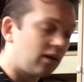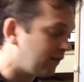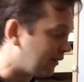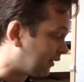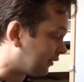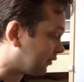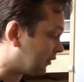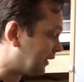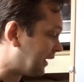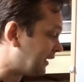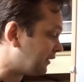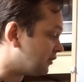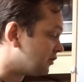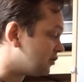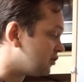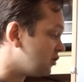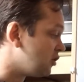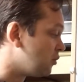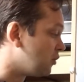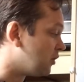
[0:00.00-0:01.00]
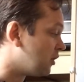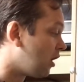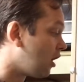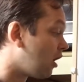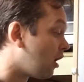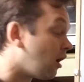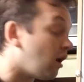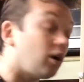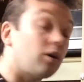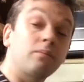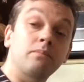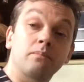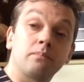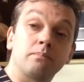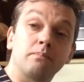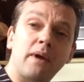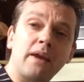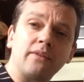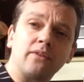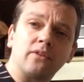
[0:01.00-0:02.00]
That's the letters U and R
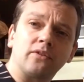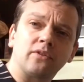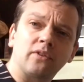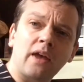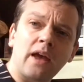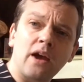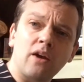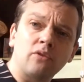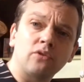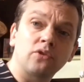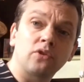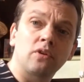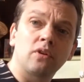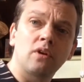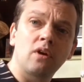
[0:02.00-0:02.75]
make the sound